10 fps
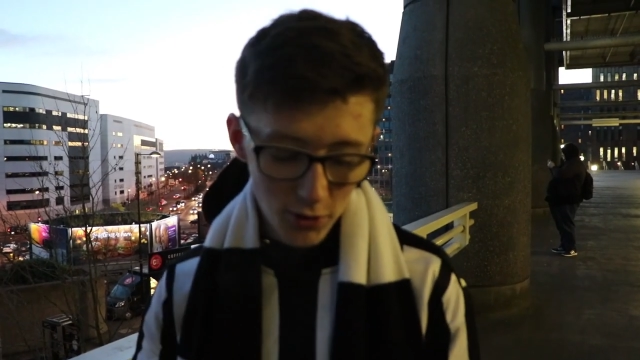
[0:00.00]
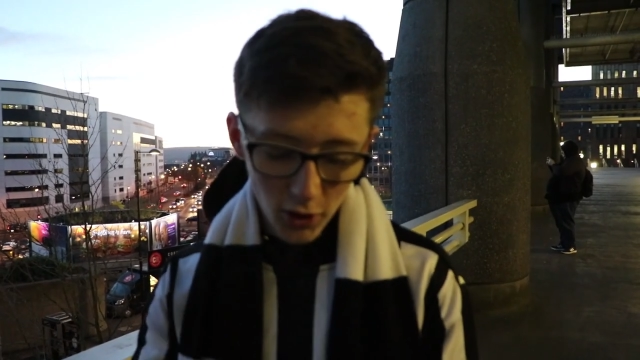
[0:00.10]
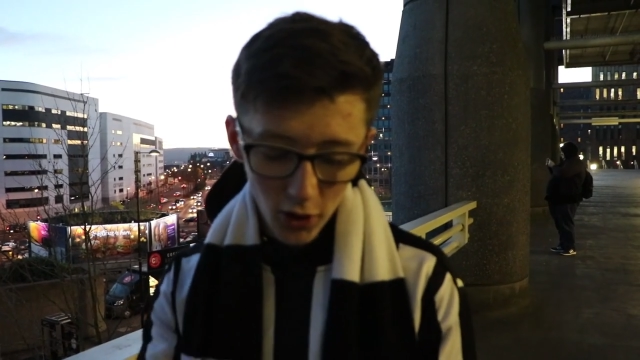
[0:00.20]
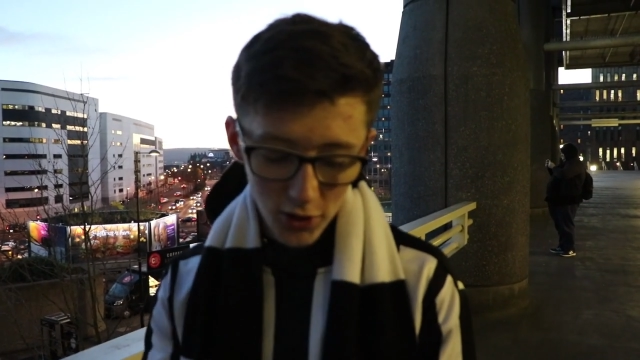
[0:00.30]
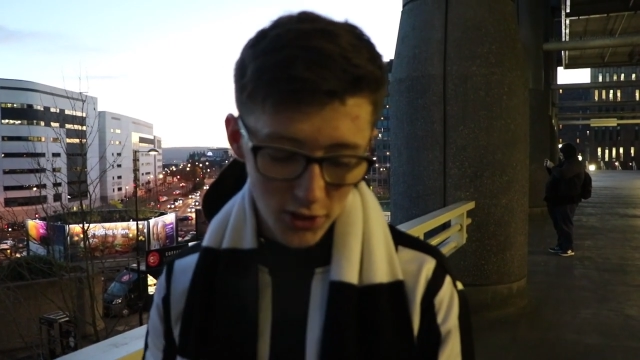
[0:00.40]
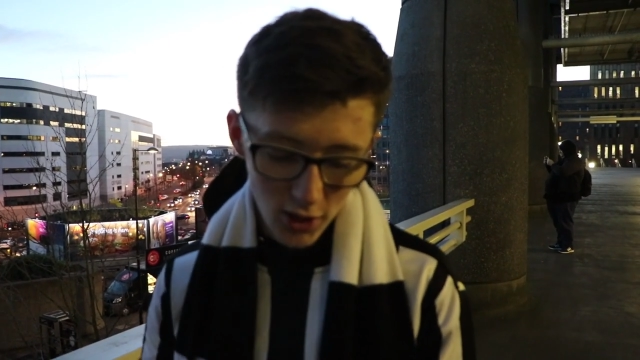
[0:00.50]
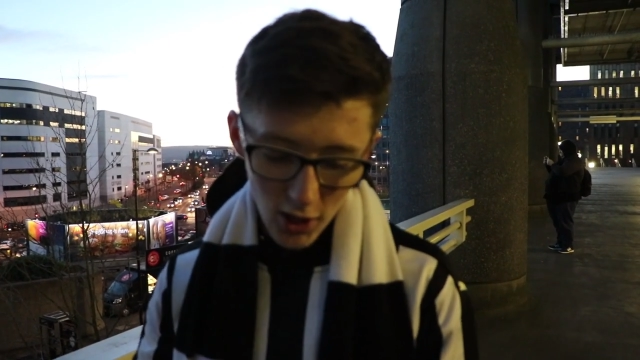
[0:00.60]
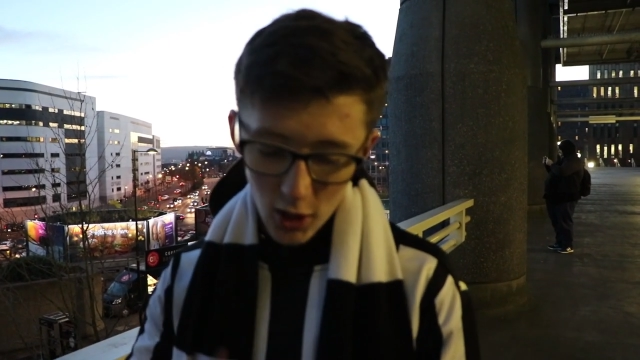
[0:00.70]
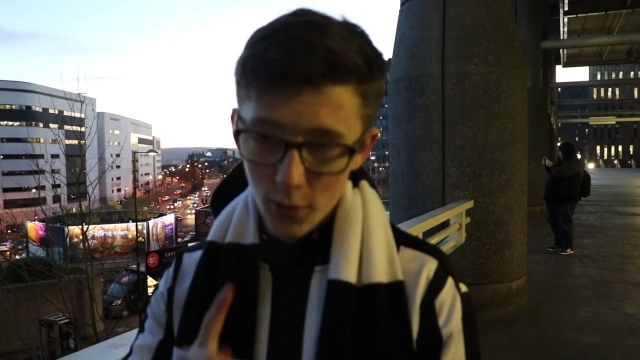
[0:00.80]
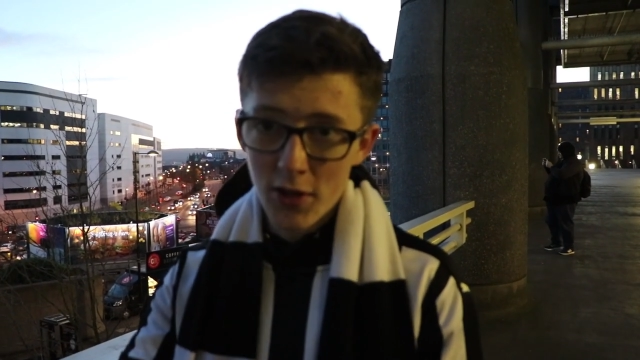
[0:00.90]
you've done to us,
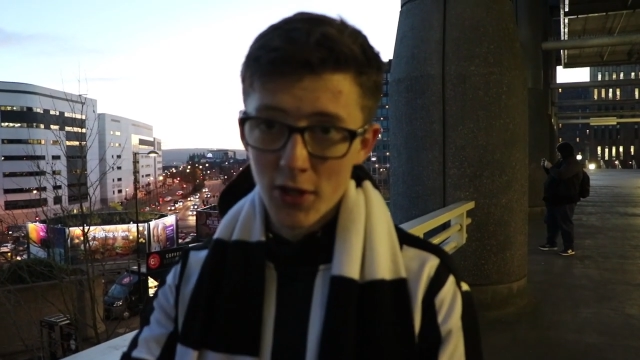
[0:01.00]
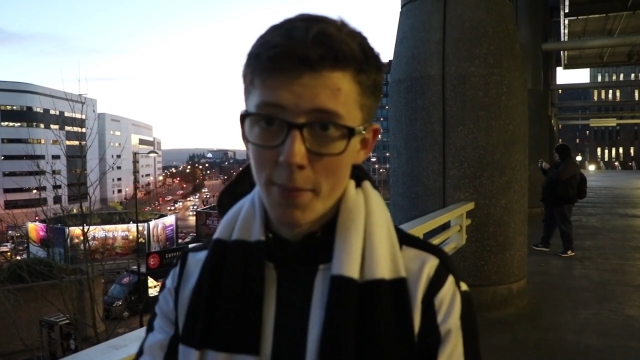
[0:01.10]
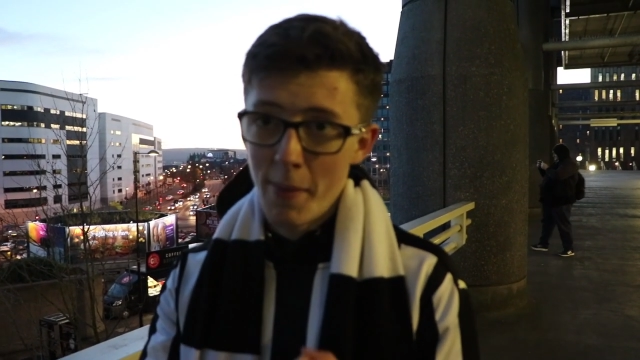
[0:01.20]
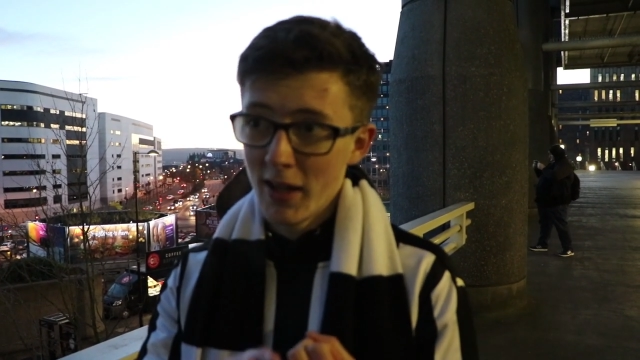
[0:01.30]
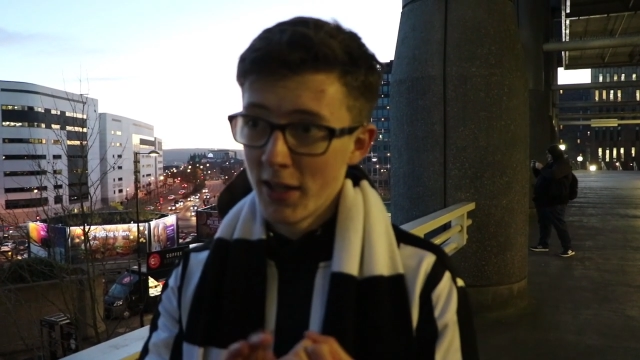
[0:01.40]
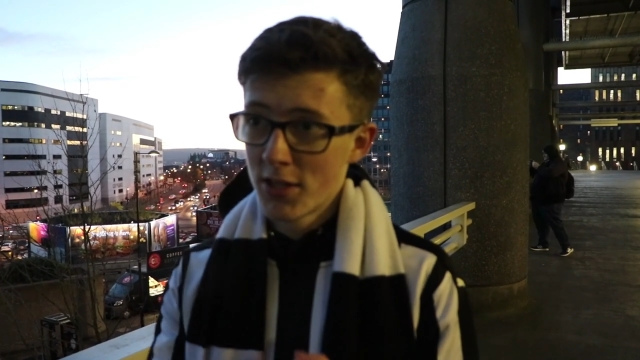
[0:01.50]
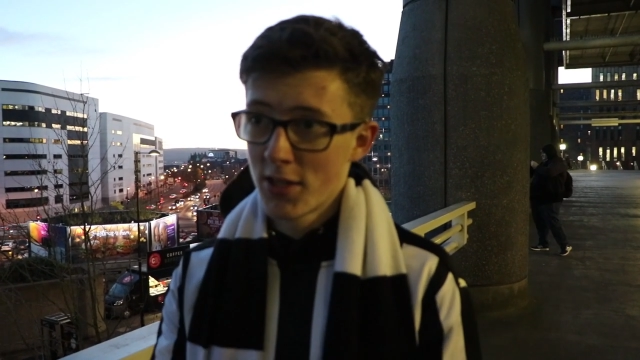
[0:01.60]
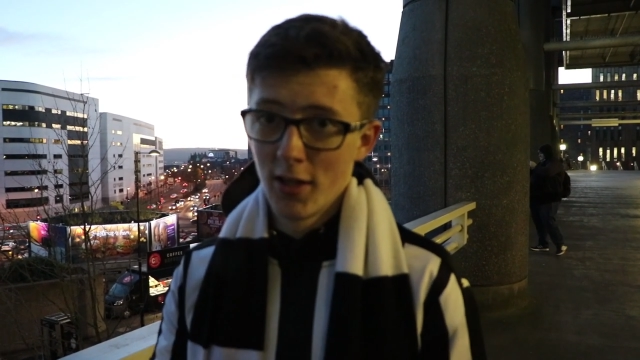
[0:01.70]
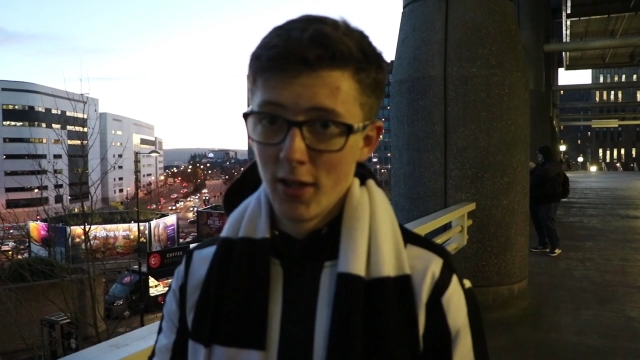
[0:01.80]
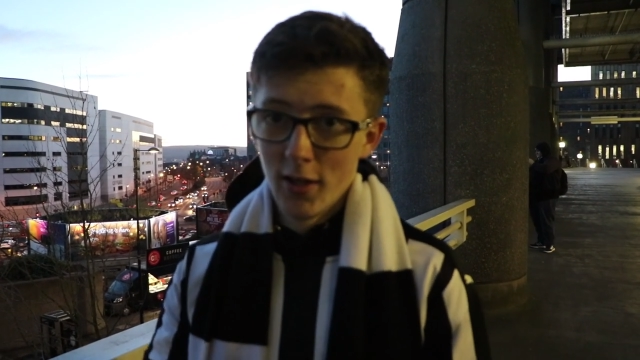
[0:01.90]
look what you've done to Palace.